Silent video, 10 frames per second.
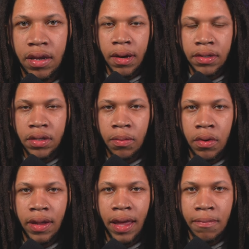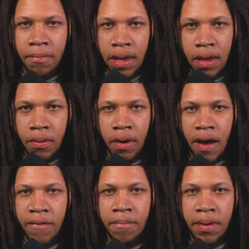But someone like me, where
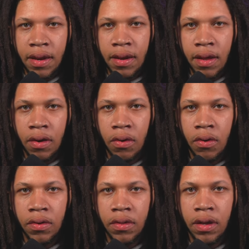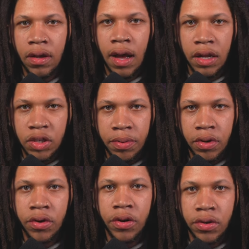I've been on the
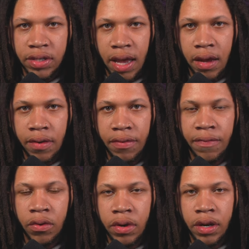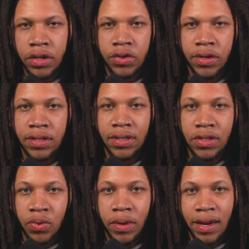entrepreneurial side of the food industry since
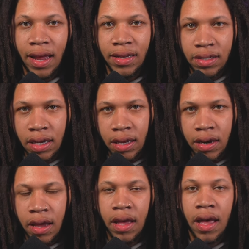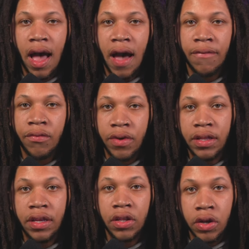2019, I've
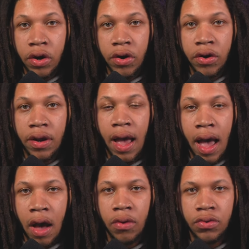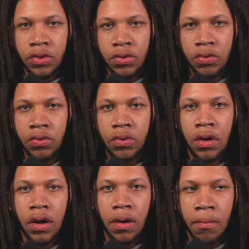really learned how to
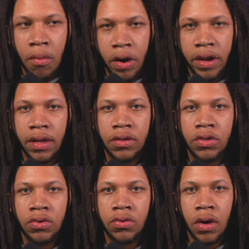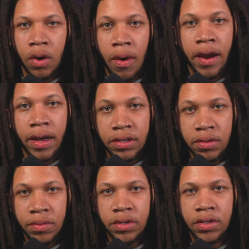market to acquire
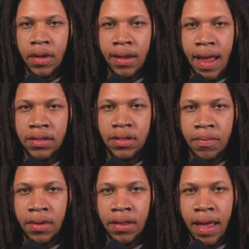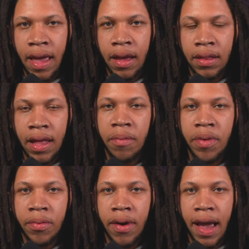customers. And that's something that a lot of
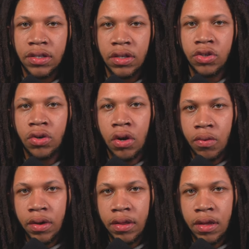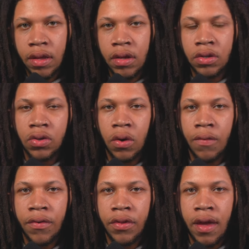people actually struggle with. So
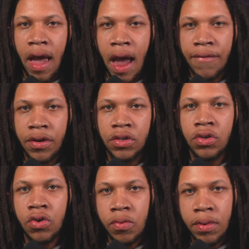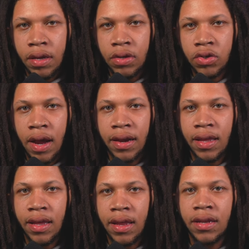for the average newbie trying to
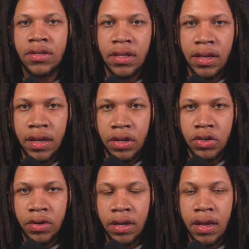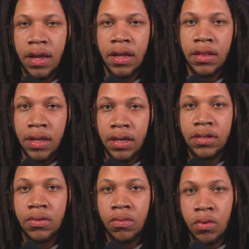get into the industry,
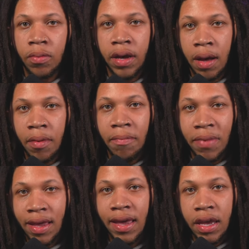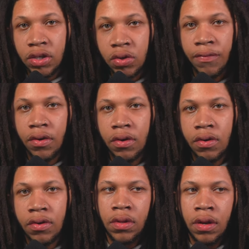this will become a big issue for you.
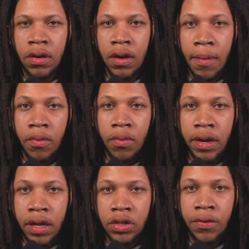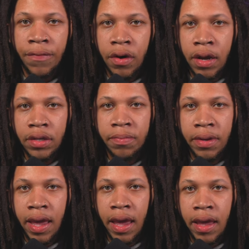The #1 issue for us
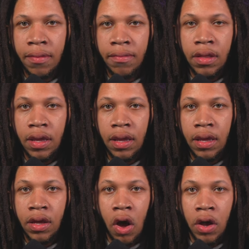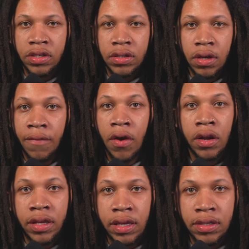became the cost of our
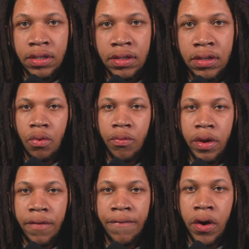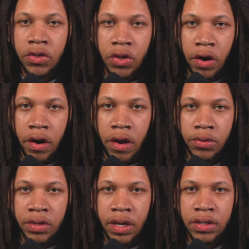lease. When we first started our
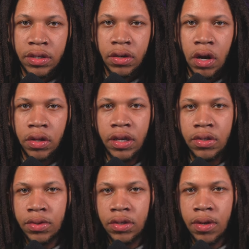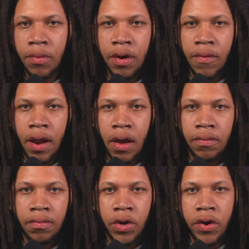ghost kitchen, our lease was somewhere
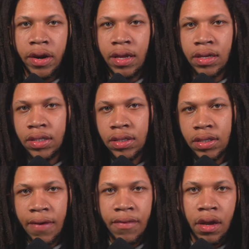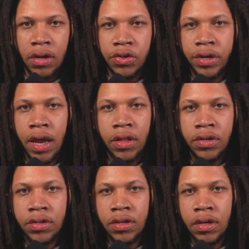around
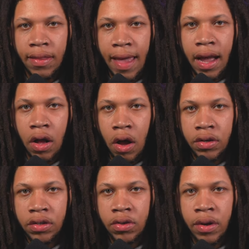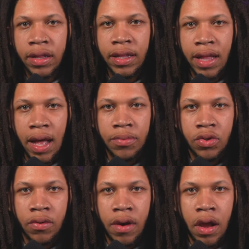$3,700, and that cost quickly climbed
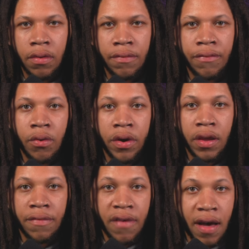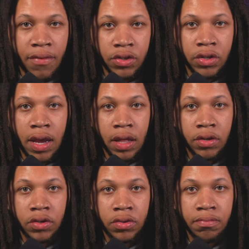to around
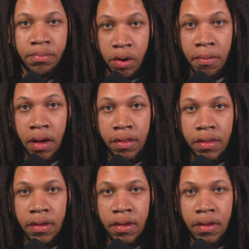$4,500 per month.